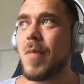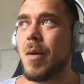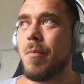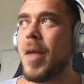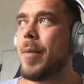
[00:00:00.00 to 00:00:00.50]

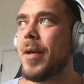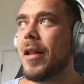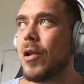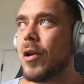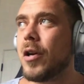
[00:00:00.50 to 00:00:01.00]
maybe
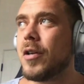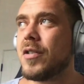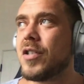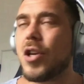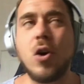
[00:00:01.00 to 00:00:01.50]
learn
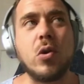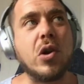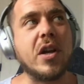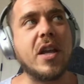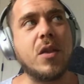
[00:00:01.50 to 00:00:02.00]
to go
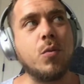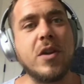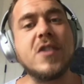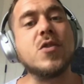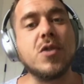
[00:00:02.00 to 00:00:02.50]
look at the
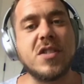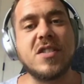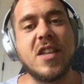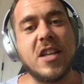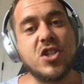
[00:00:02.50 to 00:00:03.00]
resources
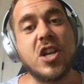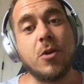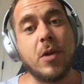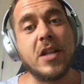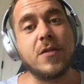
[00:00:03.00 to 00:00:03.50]
that it
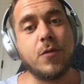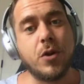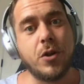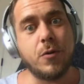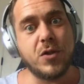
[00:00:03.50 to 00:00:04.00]
generates for
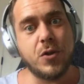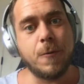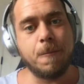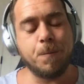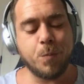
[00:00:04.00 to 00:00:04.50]
you too.